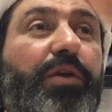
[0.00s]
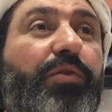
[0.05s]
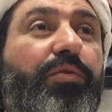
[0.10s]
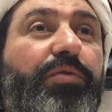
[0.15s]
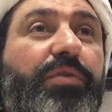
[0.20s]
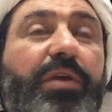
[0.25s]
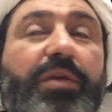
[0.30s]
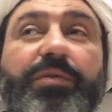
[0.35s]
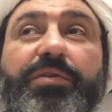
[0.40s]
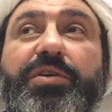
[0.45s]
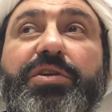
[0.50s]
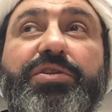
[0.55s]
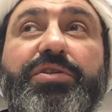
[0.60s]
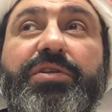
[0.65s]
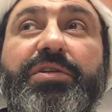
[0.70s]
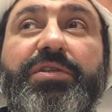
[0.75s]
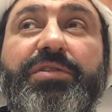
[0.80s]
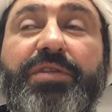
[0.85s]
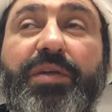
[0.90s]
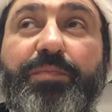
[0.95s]
include their
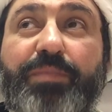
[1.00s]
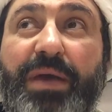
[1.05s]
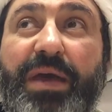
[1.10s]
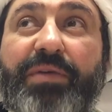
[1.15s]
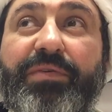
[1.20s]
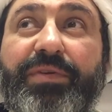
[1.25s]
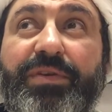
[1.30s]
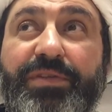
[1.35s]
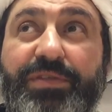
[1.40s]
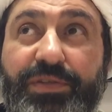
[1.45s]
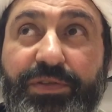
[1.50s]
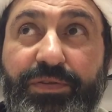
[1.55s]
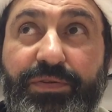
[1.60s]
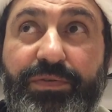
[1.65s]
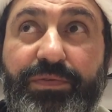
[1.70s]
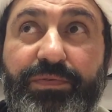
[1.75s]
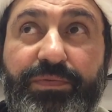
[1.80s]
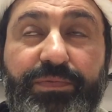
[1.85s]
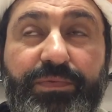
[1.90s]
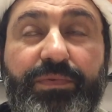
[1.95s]
teachers, their parents, you
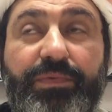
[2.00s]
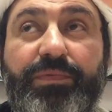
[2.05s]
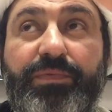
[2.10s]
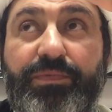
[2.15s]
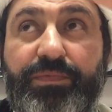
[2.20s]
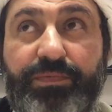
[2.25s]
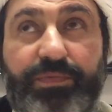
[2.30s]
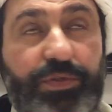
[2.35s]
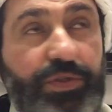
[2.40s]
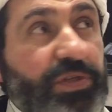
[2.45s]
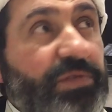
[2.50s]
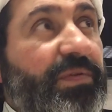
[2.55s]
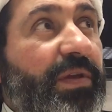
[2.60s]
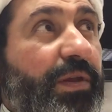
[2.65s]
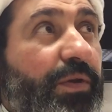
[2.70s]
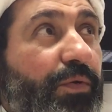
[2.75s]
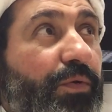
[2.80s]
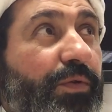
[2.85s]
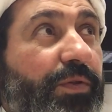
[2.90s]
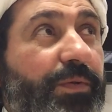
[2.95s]
know, which is
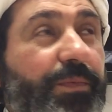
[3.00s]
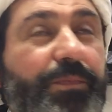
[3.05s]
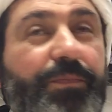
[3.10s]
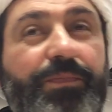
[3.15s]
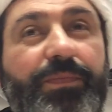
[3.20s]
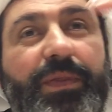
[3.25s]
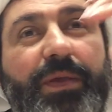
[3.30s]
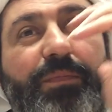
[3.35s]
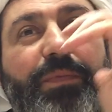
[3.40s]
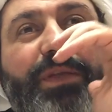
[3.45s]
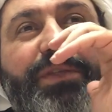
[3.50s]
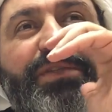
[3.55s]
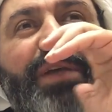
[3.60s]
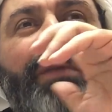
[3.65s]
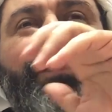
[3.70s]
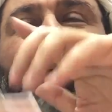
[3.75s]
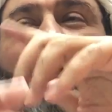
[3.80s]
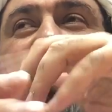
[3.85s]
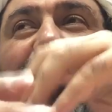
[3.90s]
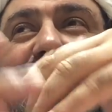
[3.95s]
very good. But
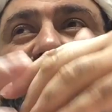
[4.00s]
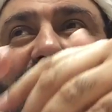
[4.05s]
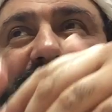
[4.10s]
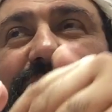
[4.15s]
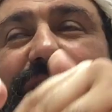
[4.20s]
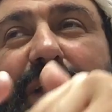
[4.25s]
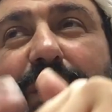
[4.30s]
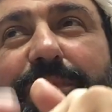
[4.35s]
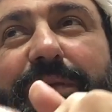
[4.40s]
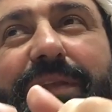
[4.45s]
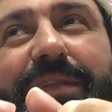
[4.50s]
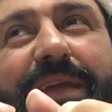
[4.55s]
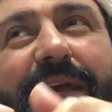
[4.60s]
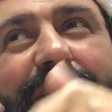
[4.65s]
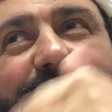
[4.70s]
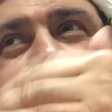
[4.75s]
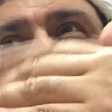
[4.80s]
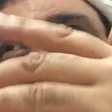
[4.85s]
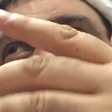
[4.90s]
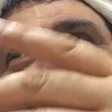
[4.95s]
someone was saying something
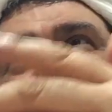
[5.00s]
that was